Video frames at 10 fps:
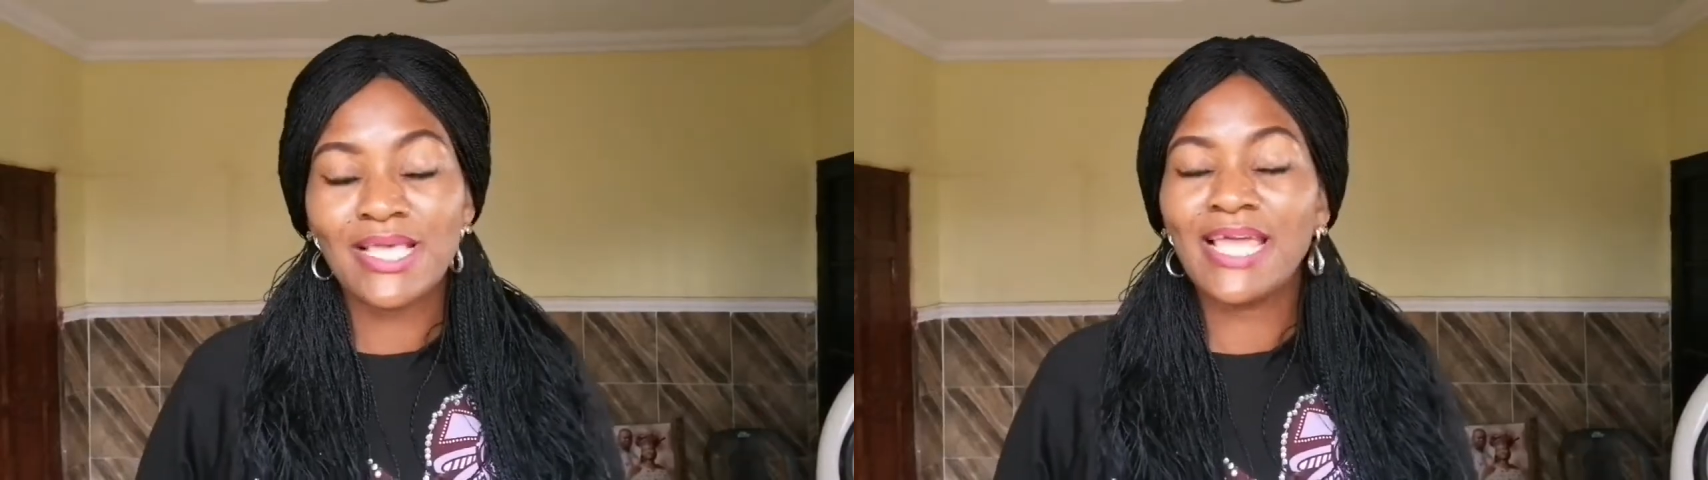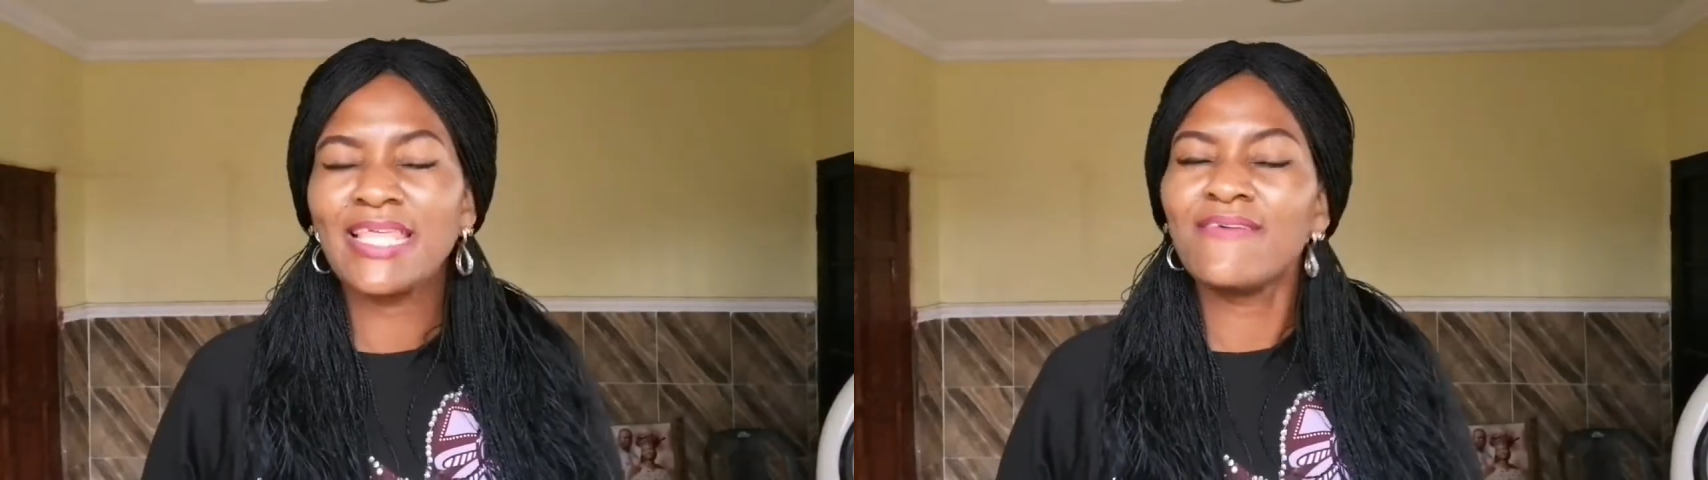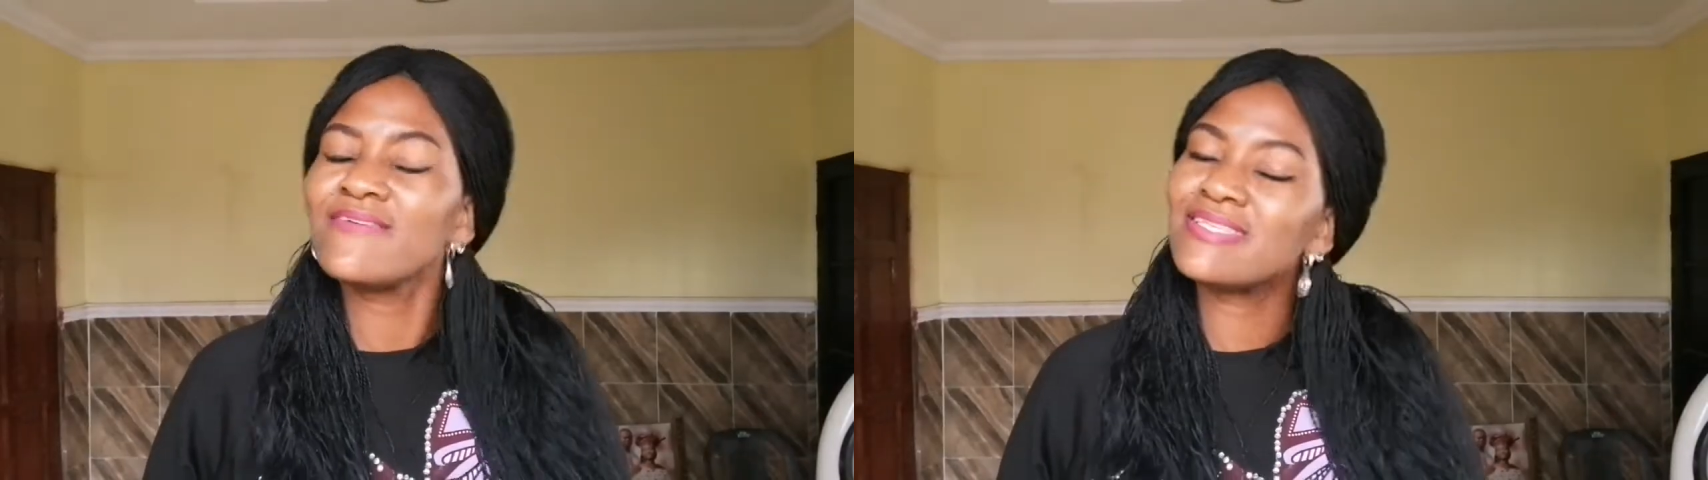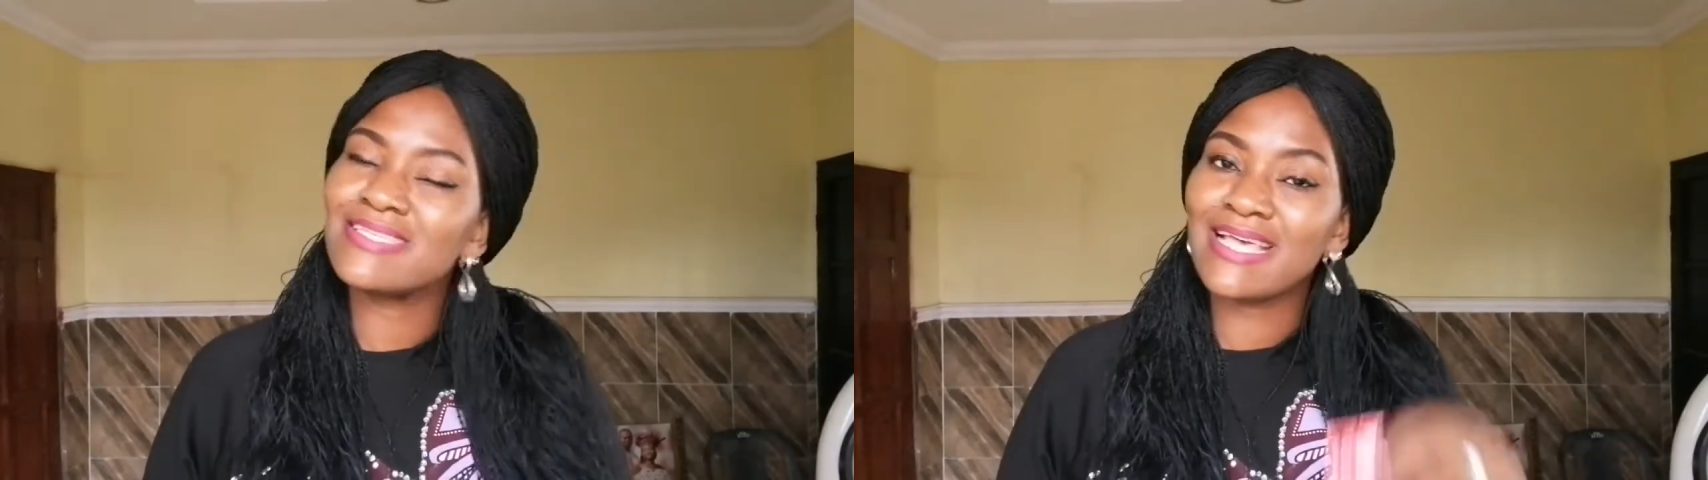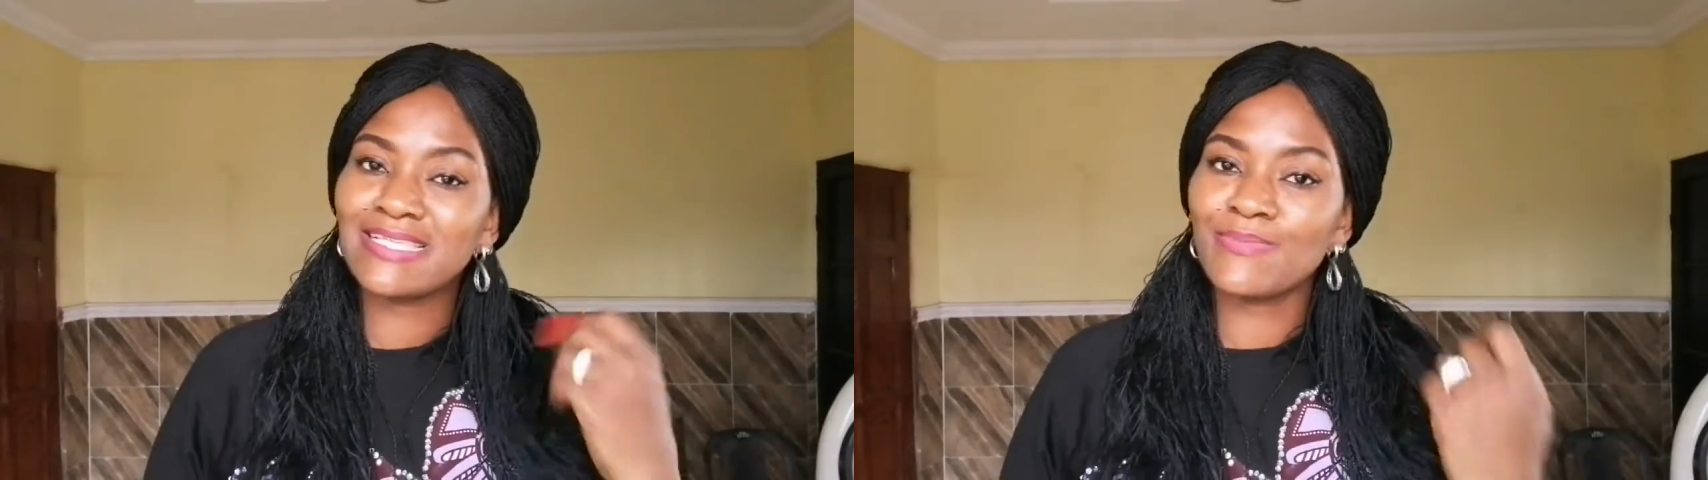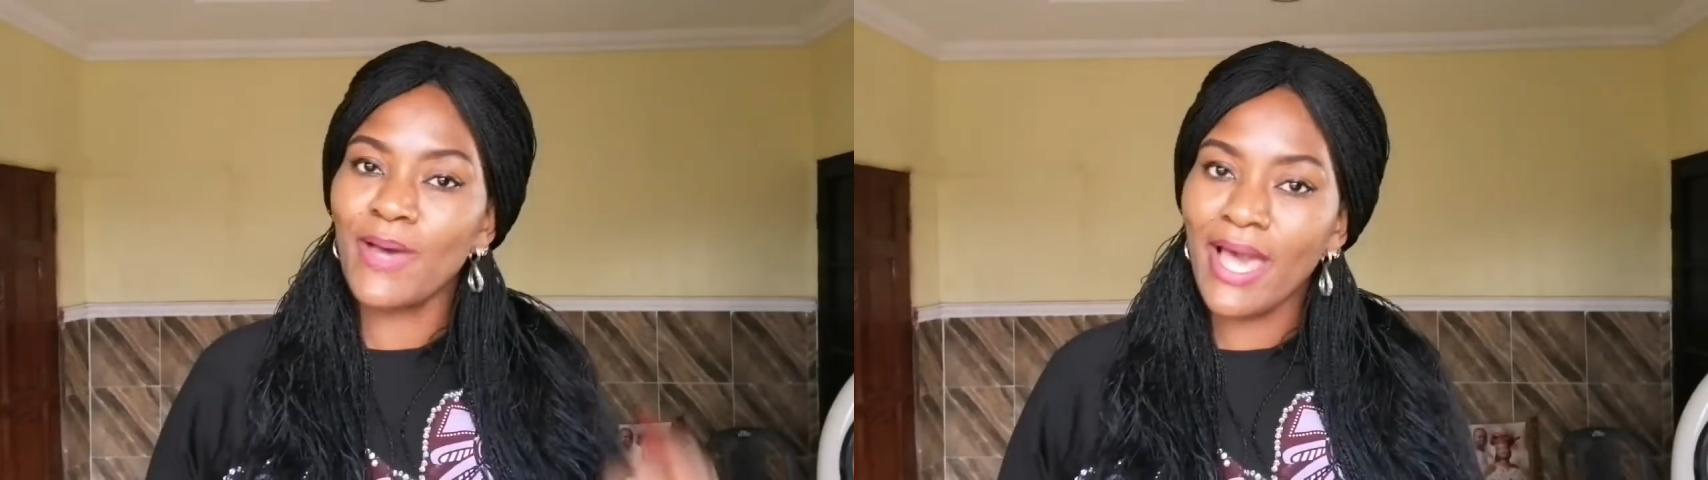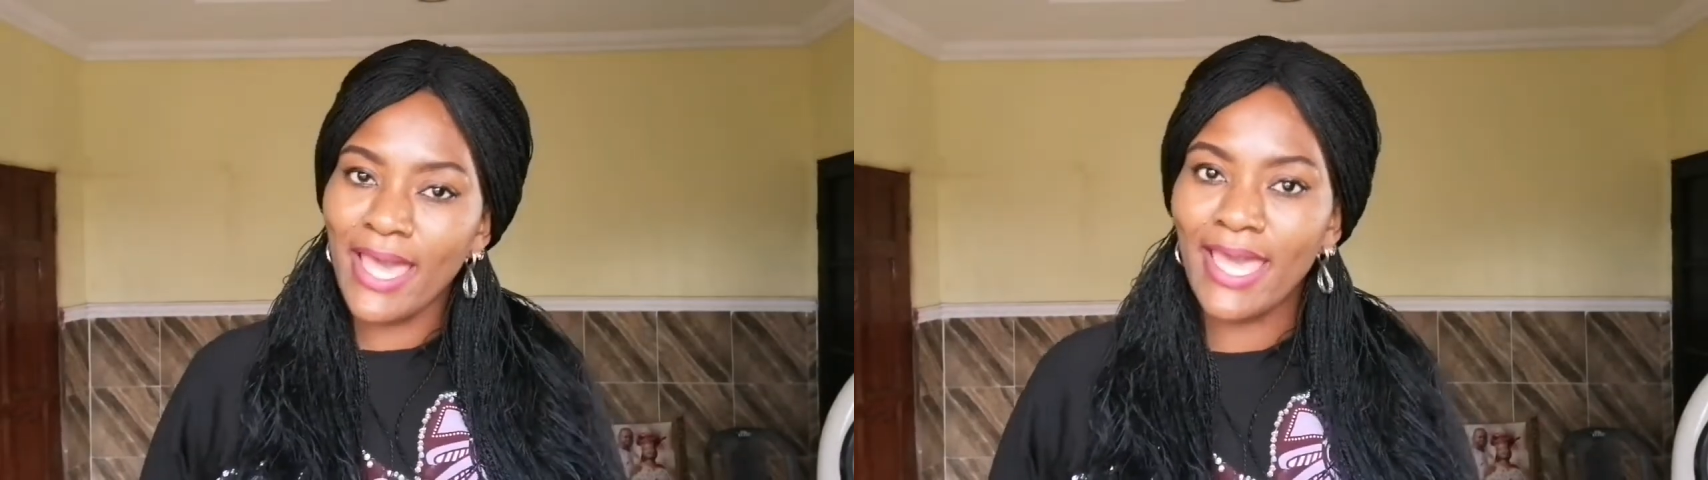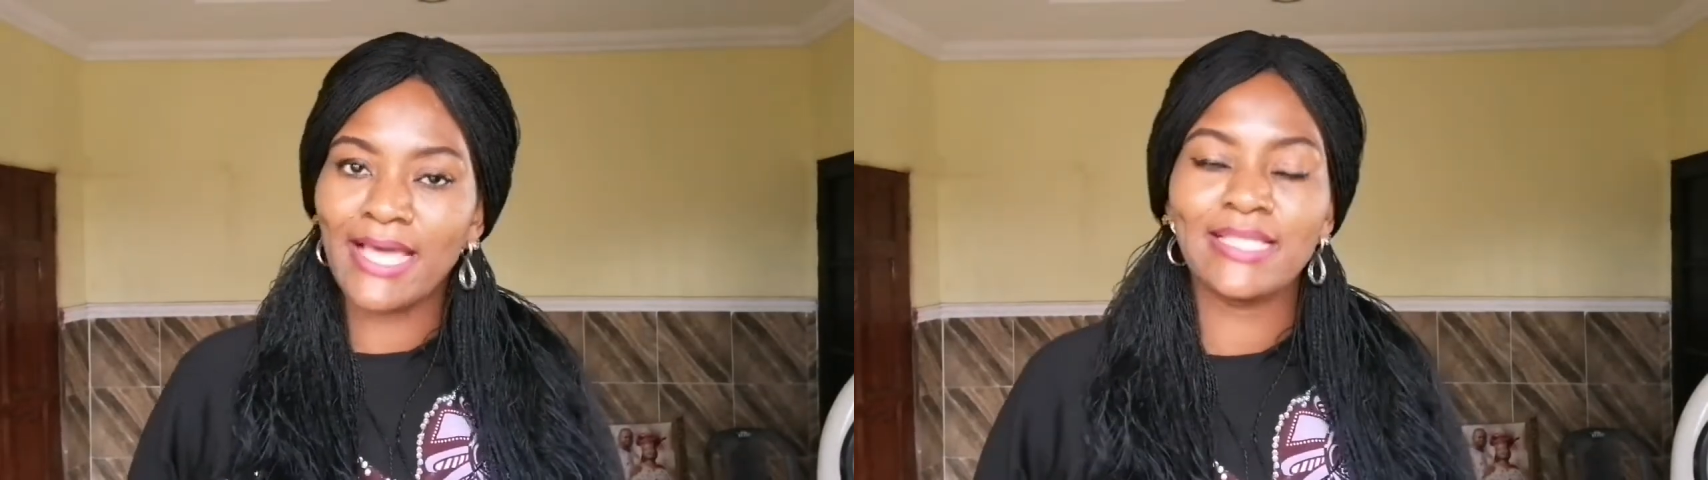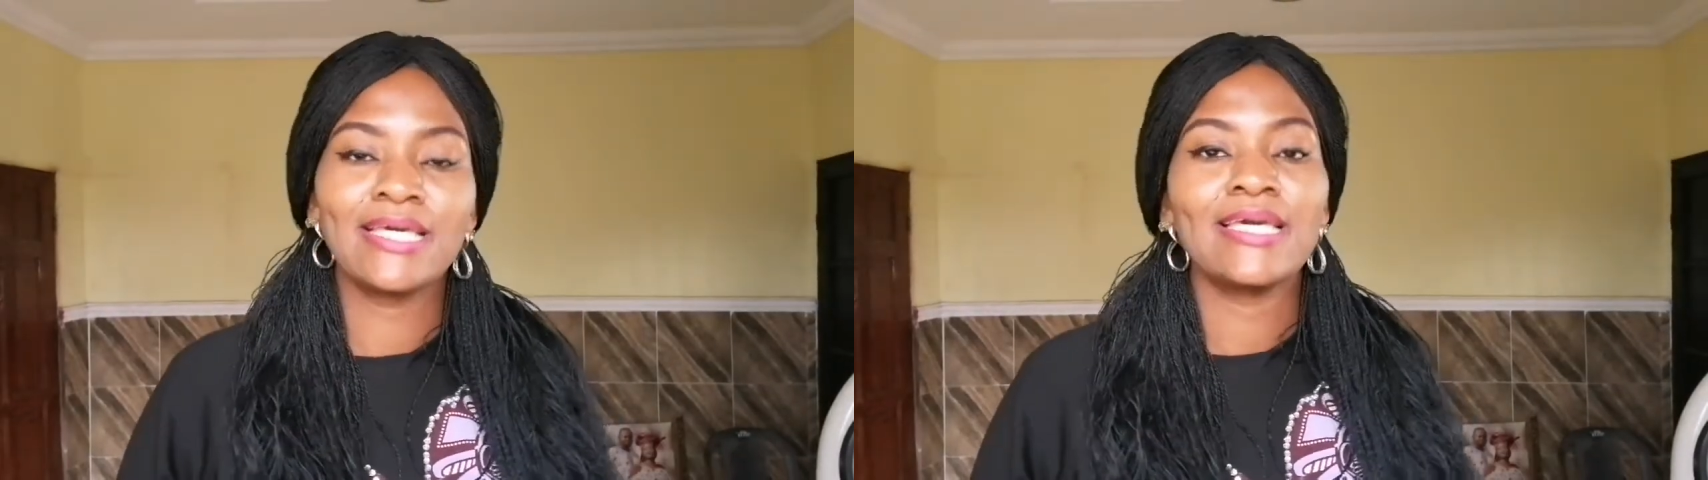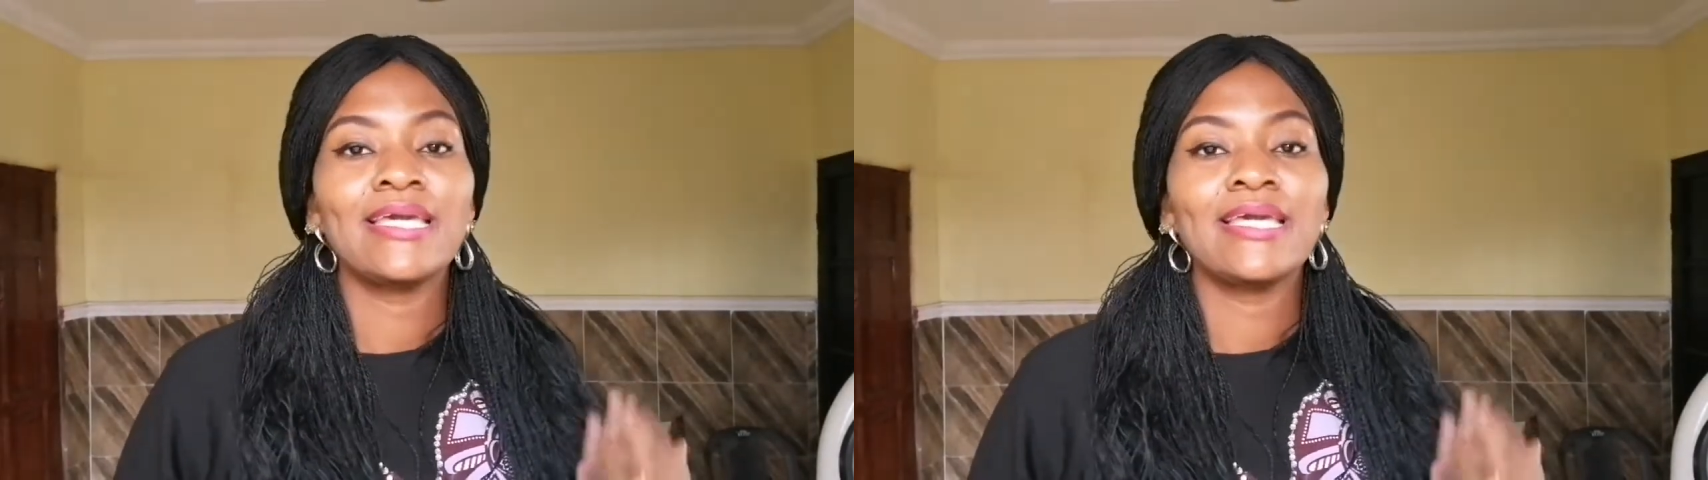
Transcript: and if it is expired,